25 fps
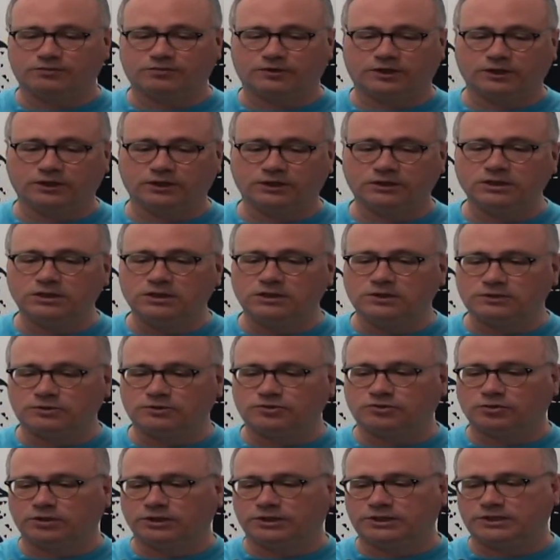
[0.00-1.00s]
friendly. So
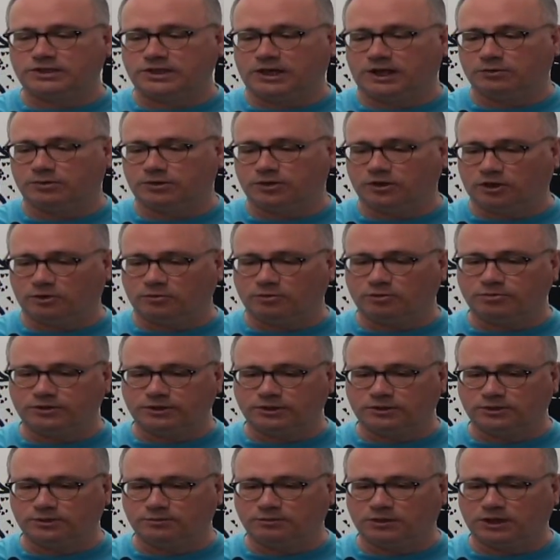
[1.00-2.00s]
it's really designed with the
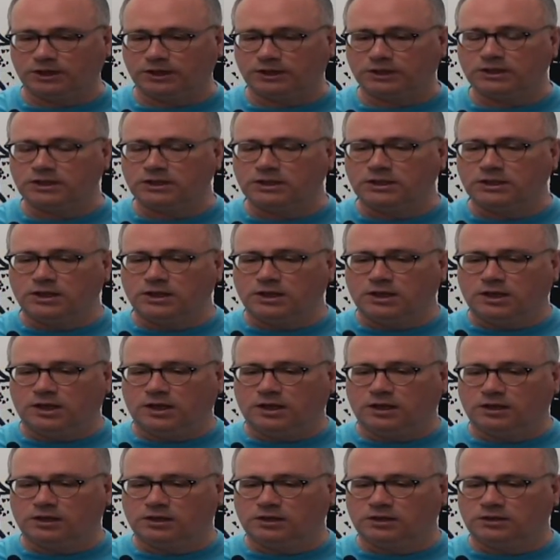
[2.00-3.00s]
automobile in mind.
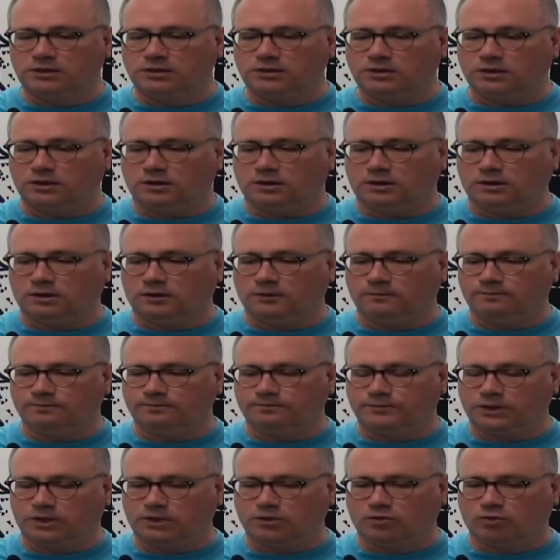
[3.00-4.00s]
And
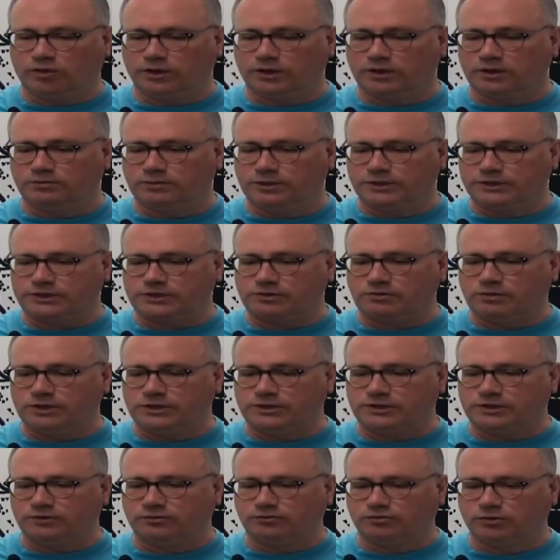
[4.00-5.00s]
the Corning
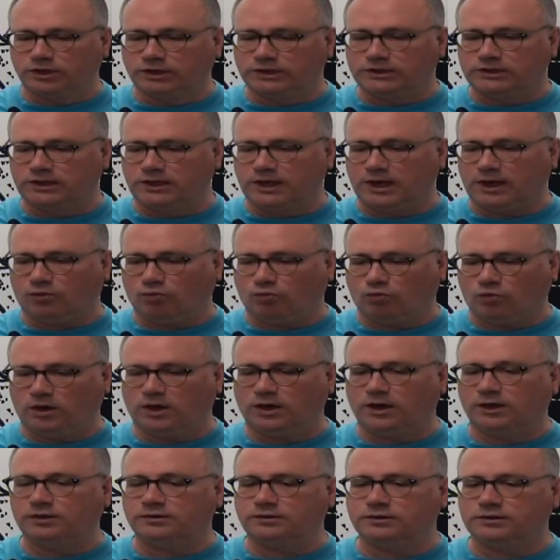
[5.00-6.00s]
administration really did not
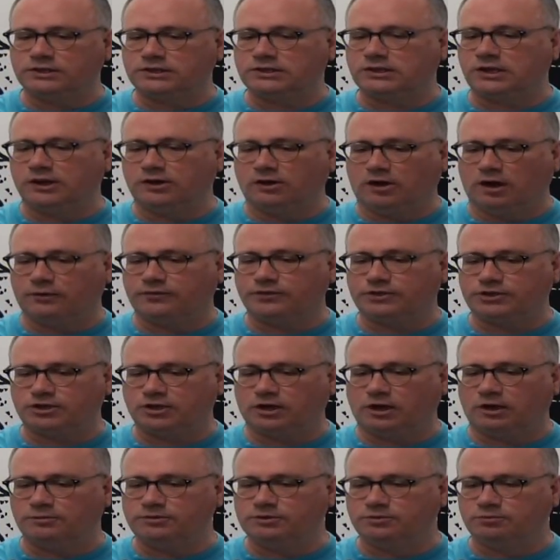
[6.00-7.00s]
want state office
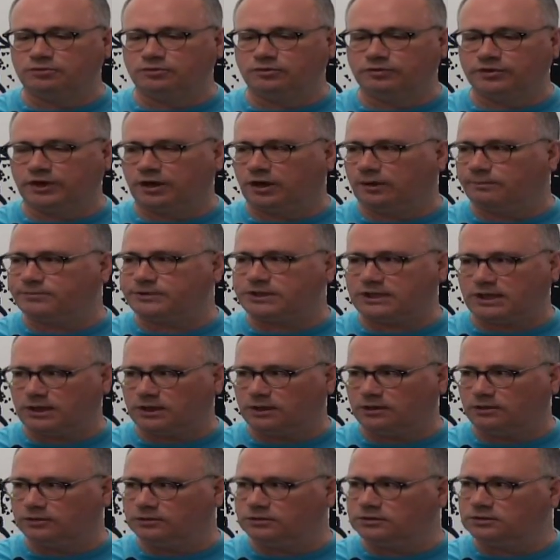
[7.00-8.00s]
jobs moving
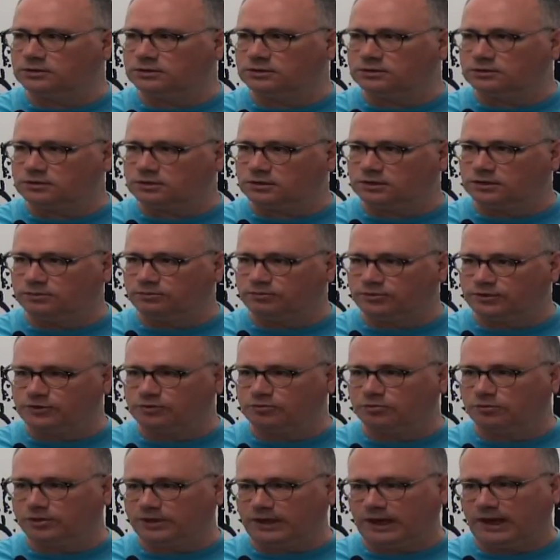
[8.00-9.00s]
uptown,
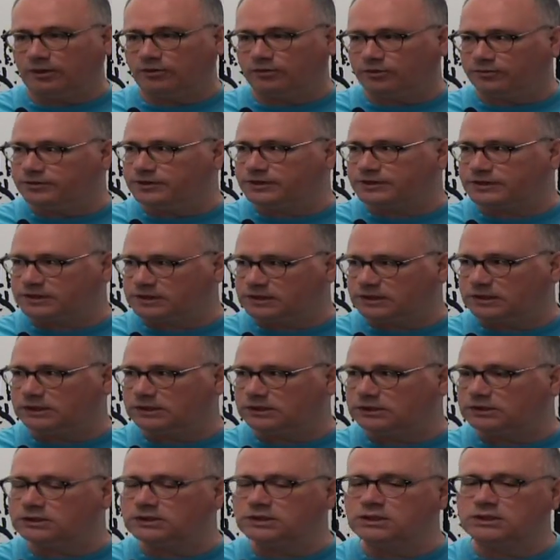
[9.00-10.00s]
presumably out of the
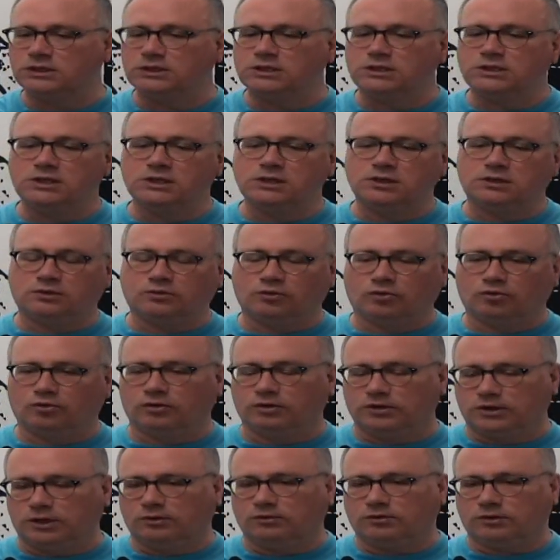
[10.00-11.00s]
city.
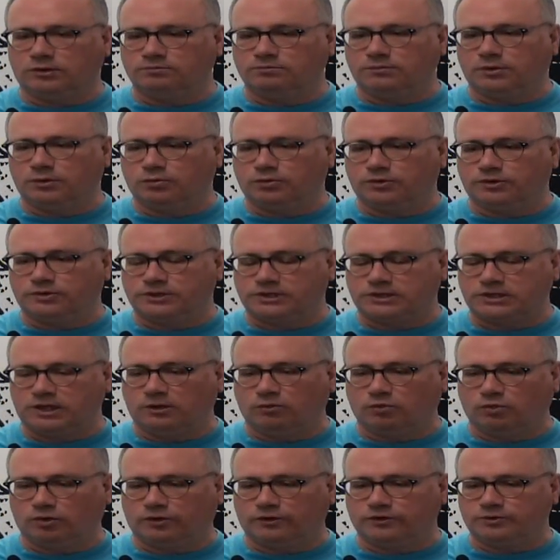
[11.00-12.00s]
Or, you know, with state
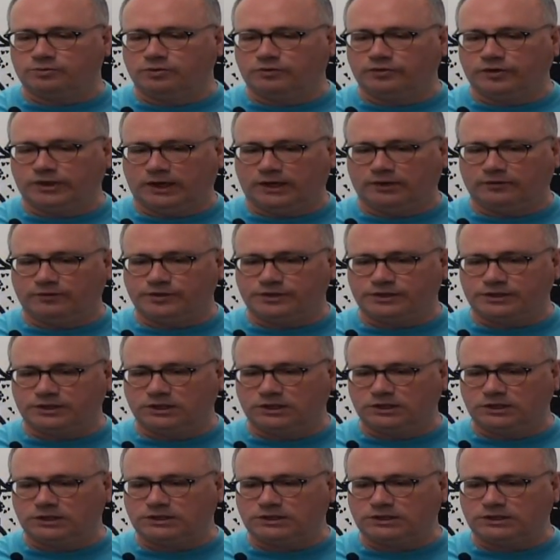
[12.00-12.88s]
workers moving out of the city.